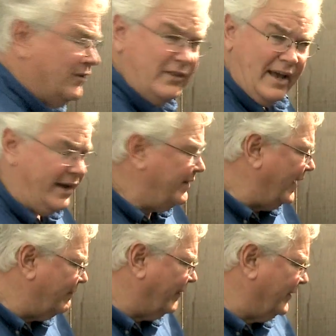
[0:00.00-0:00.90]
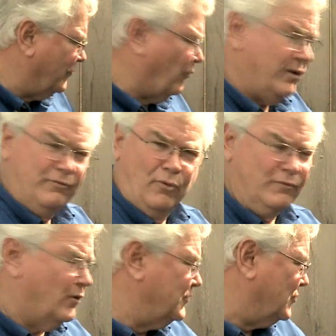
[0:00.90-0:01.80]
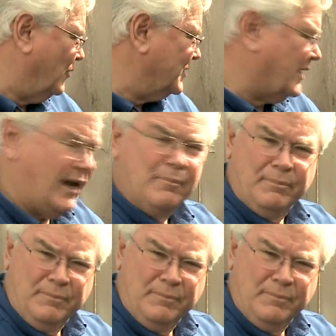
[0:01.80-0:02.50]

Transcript: see I identified the 24-volt source. I